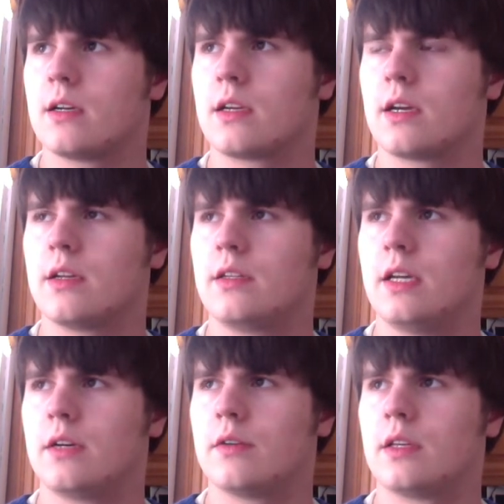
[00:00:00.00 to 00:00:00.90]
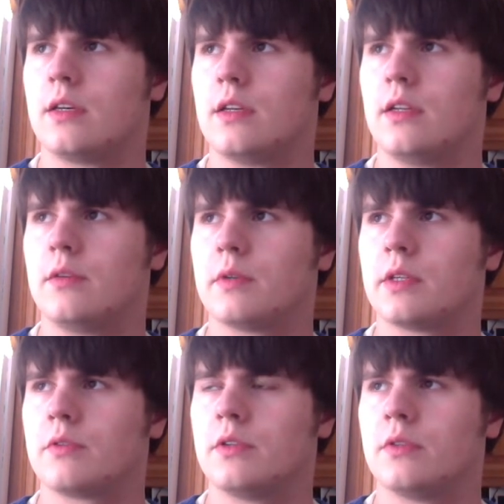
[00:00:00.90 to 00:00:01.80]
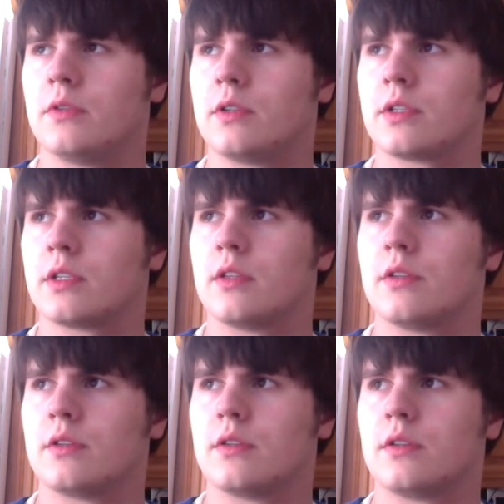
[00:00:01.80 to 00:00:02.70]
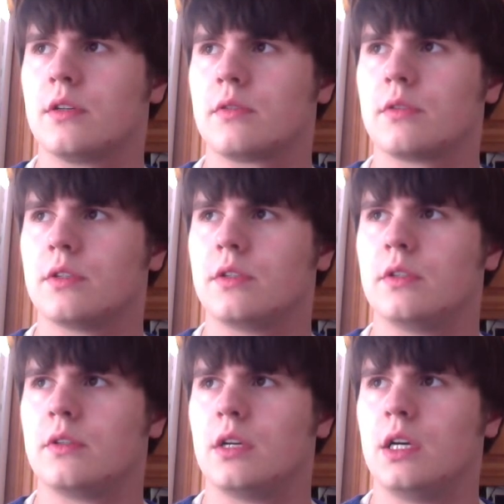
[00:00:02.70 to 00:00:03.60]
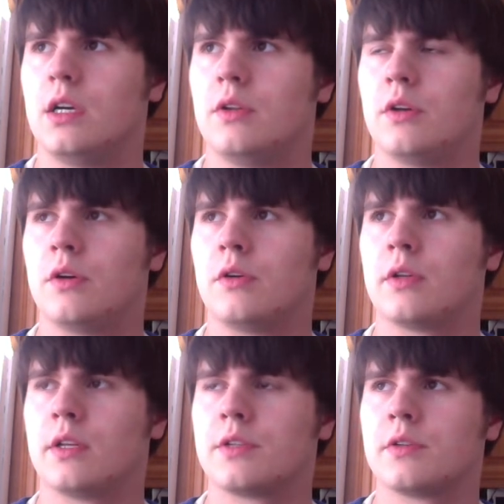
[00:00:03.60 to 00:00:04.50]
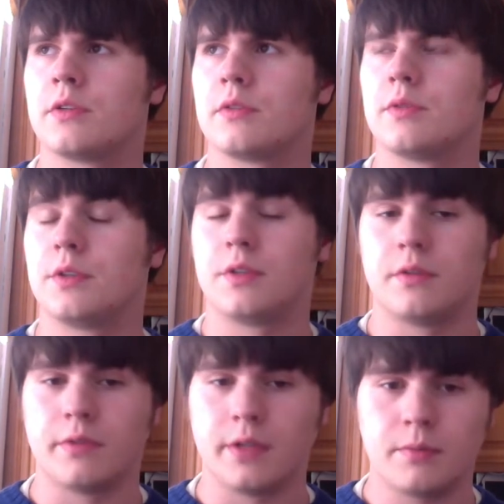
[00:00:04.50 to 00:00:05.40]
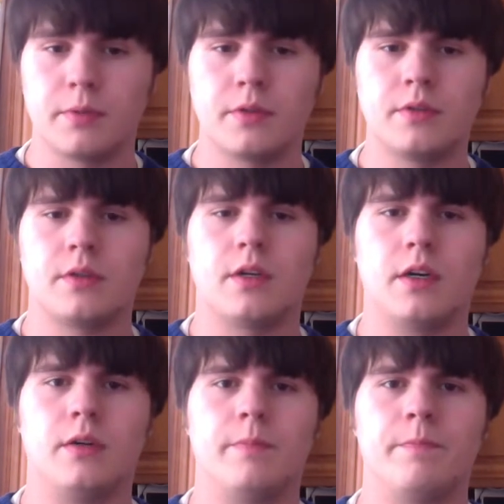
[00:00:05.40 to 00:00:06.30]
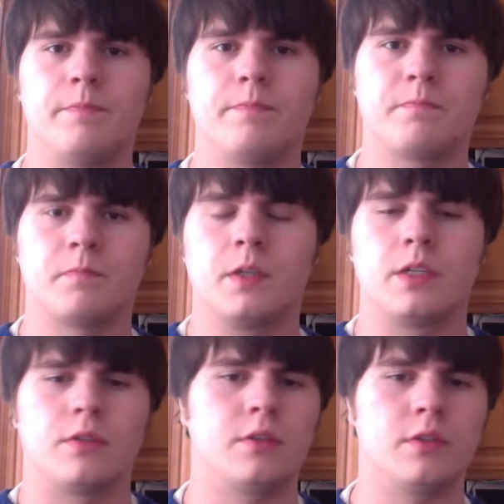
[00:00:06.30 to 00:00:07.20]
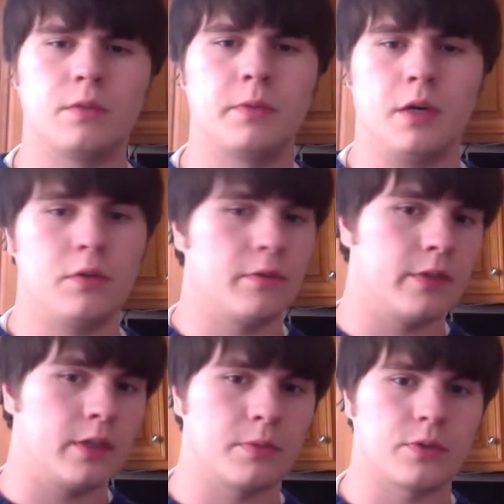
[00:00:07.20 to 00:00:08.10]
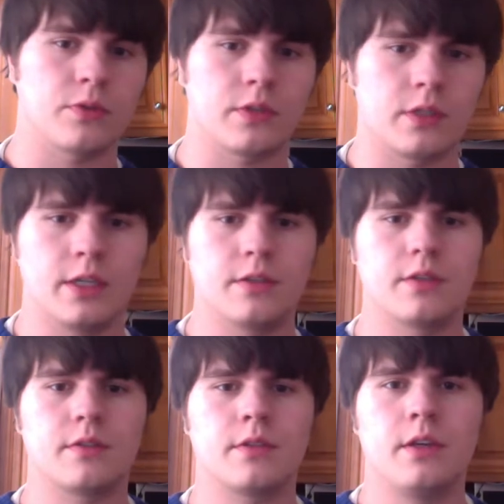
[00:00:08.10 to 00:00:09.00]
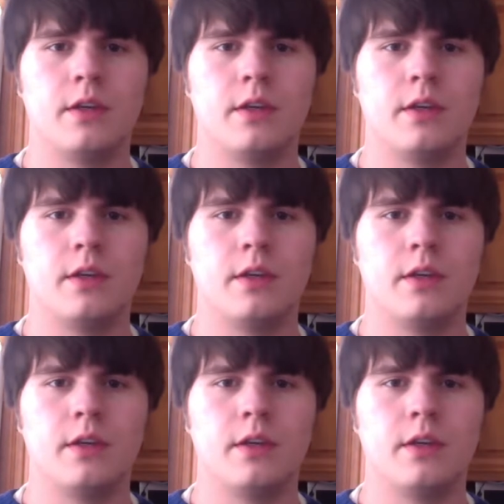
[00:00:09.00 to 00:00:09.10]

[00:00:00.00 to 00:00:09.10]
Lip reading: I kind of doubt that anyone that really looks at this is going to really know unless you're really a developer. I don't know. It could be all developers looking at this.